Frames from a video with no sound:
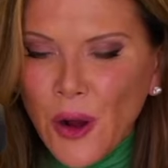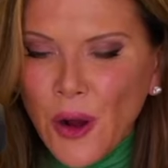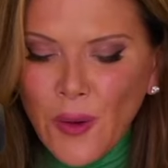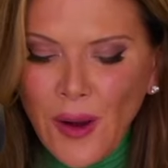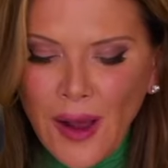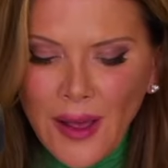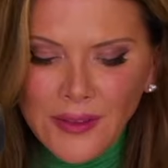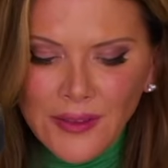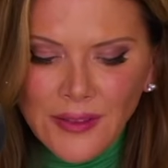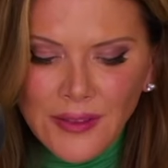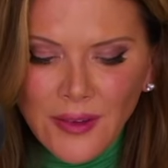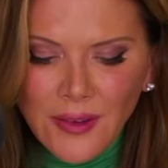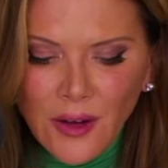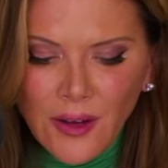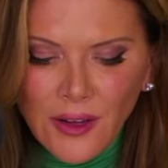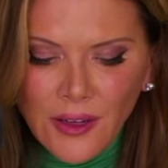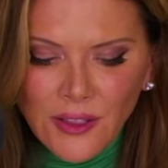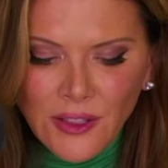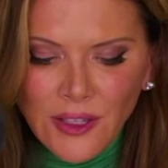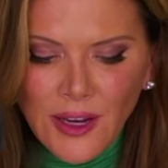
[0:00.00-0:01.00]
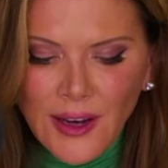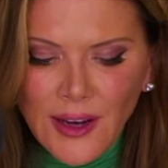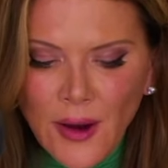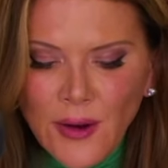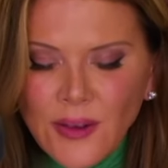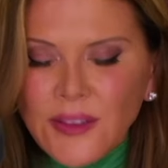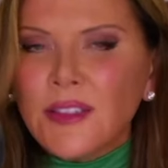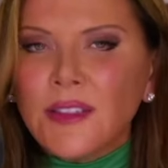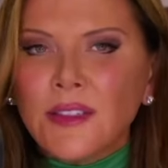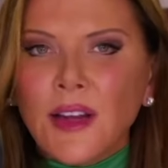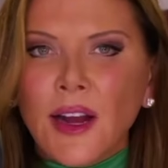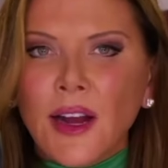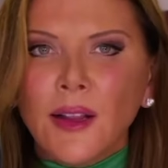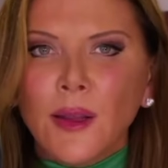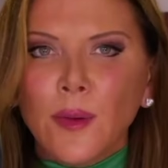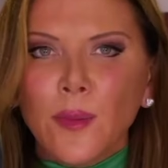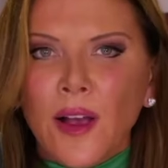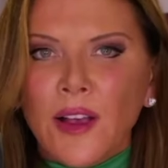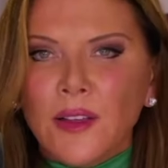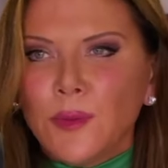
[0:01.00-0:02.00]
know how this is all going to shake out. It's
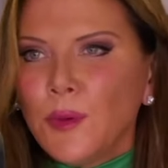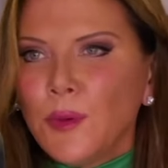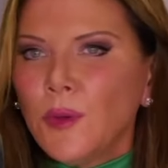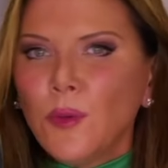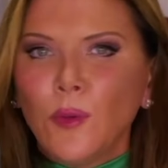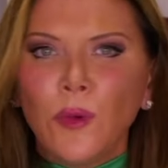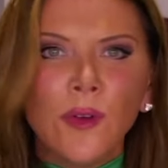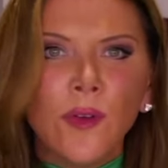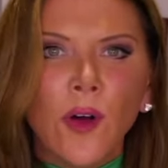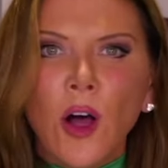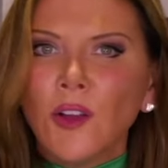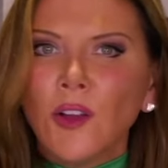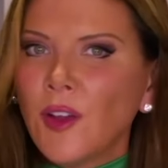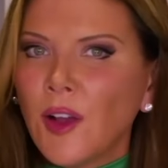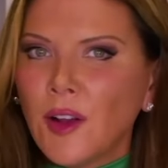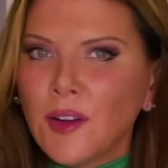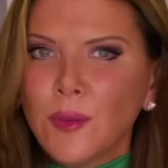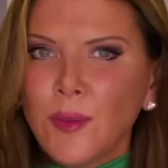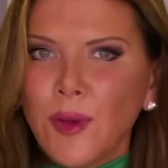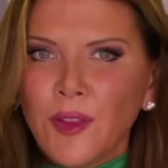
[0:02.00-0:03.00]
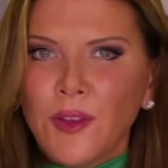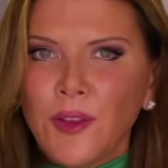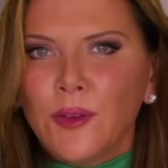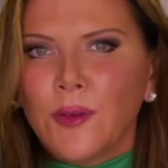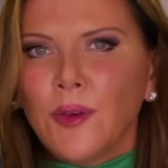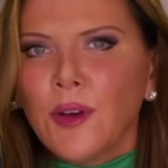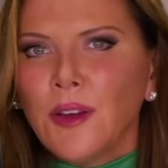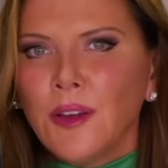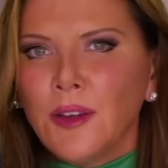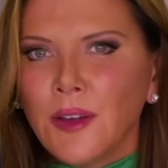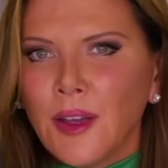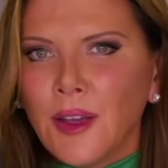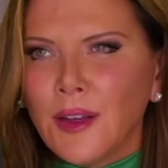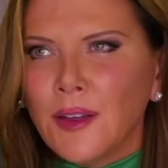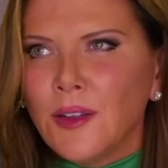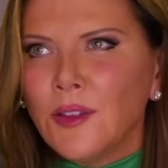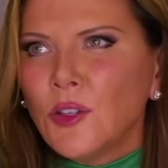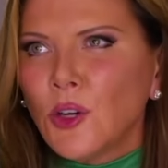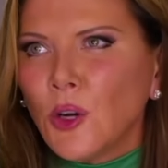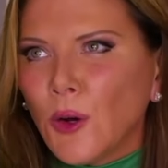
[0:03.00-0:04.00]
entirely possible. We've all talked about this, right? You got
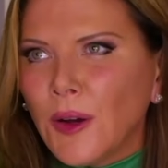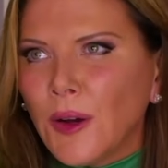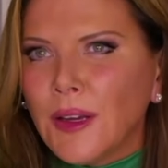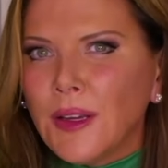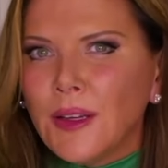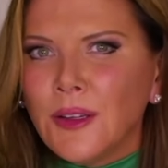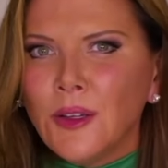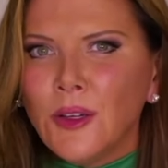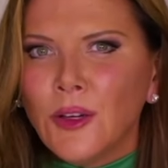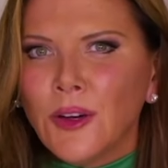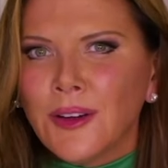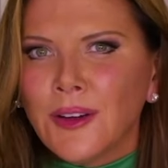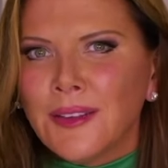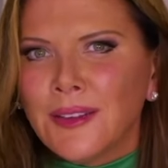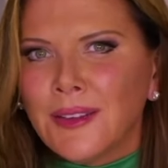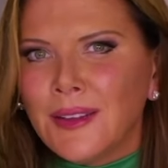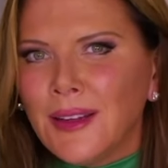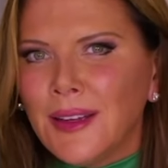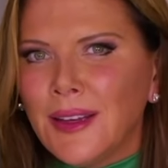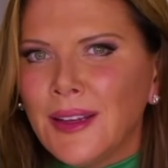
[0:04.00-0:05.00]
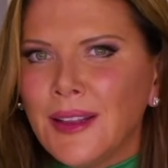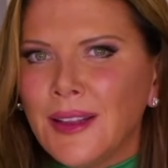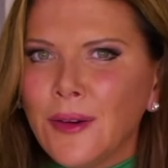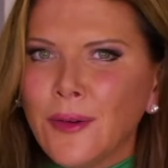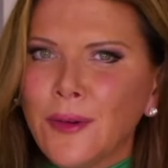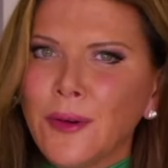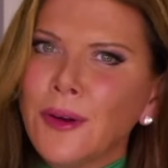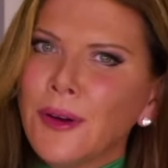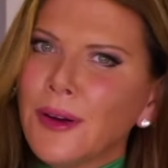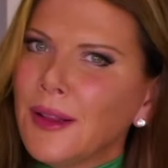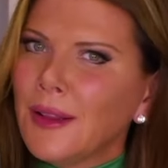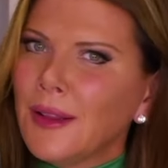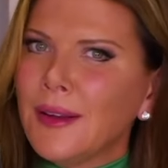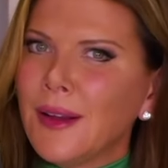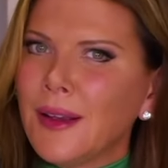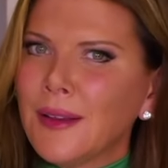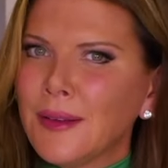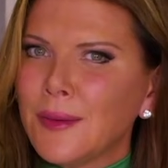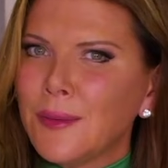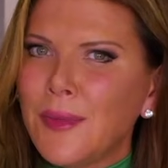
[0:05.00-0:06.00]
a jury in New York City that really
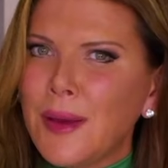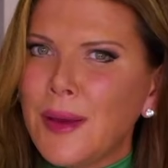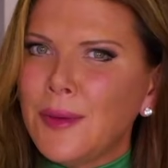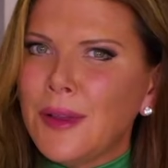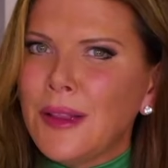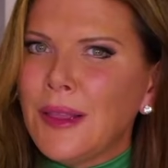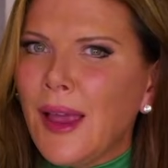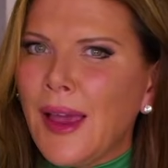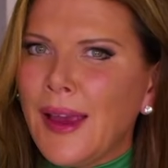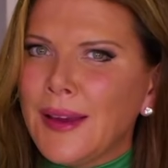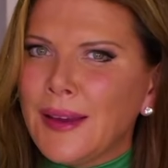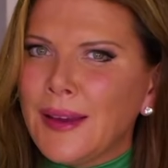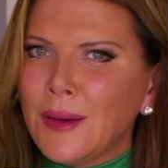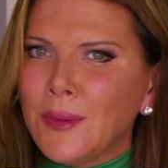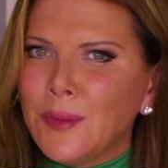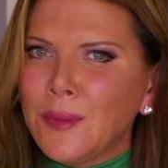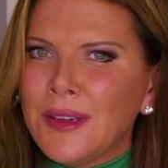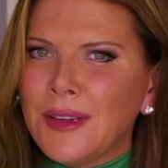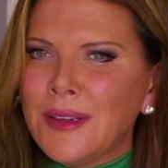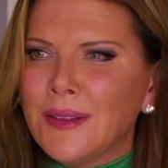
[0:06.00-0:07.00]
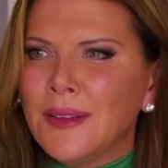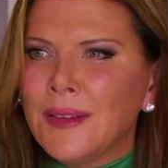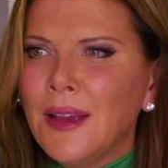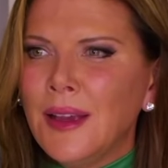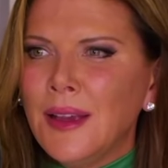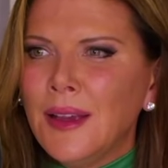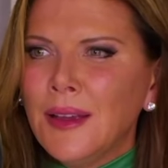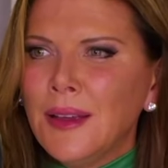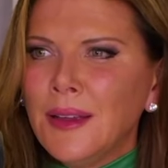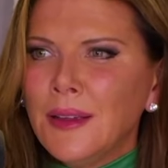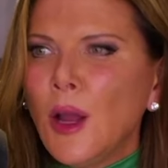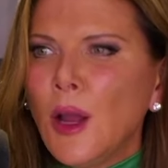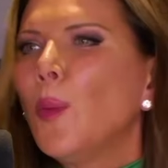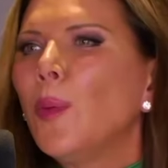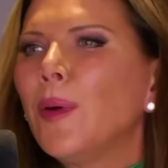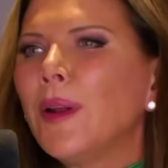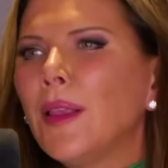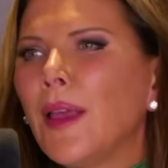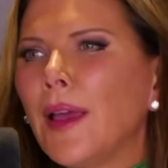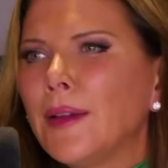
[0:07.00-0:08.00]
doesn't maybe like him because
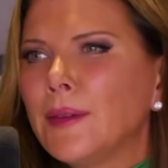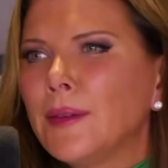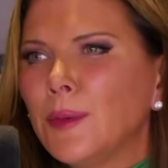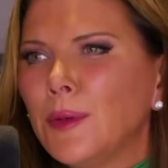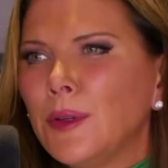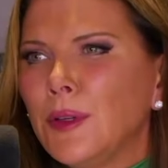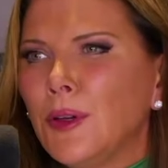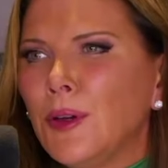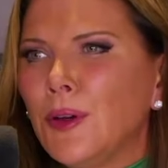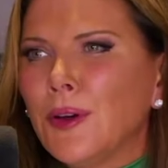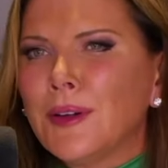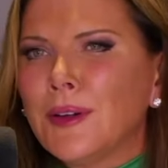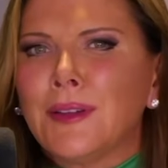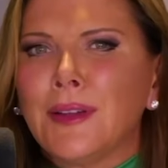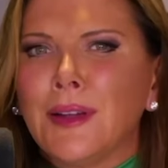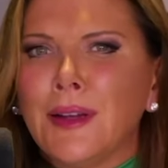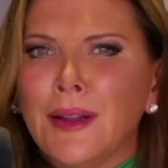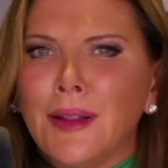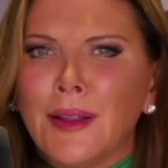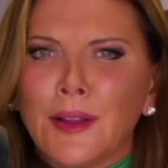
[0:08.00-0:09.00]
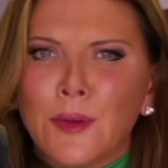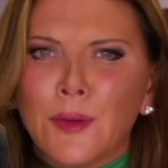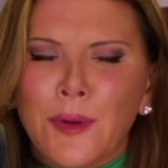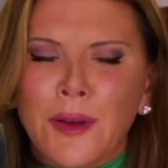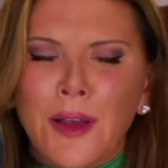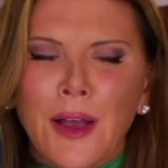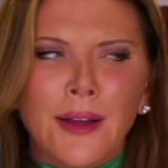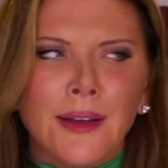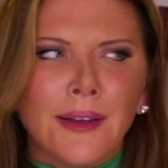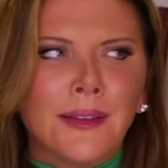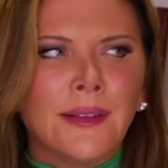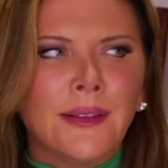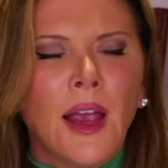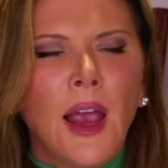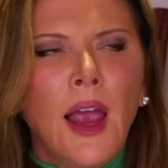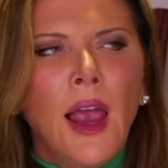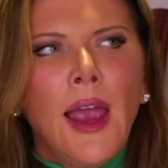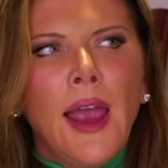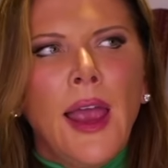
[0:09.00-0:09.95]
nobody likes him in New York City, let's be honest.